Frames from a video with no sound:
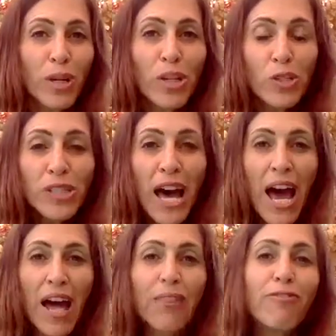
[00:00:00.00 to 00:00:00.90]
use
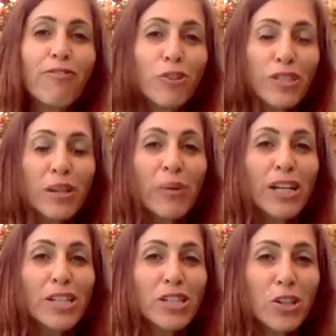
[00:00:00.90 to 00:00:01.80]
and the foods that we
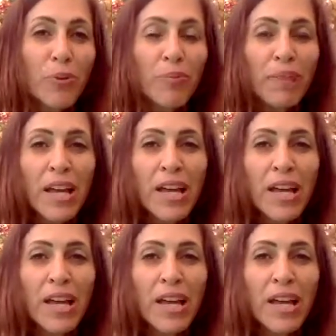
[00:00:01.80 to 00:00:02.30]
consume.